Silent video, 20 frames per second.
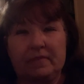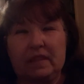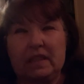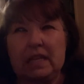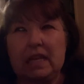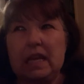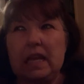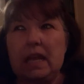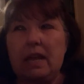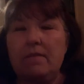
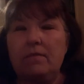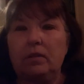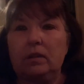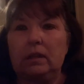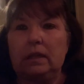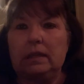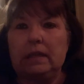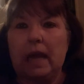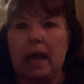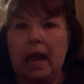The evil
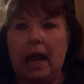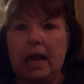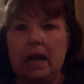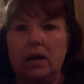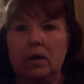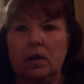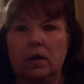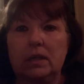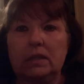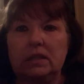in the
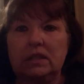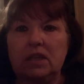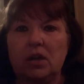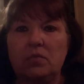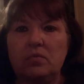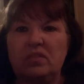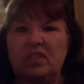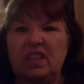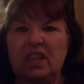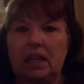air is so
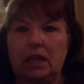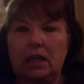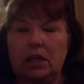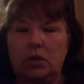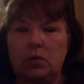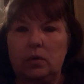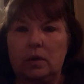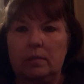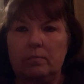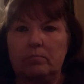thick
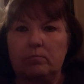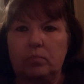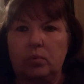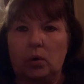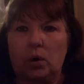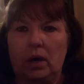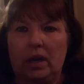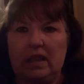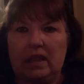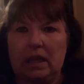you can
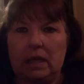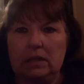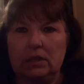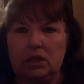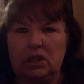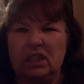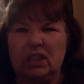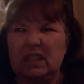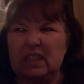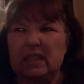breathe it. You
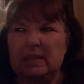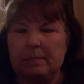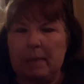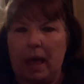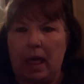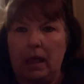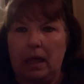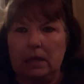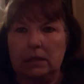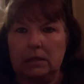can
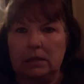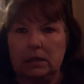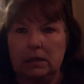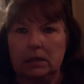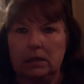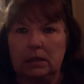smell it.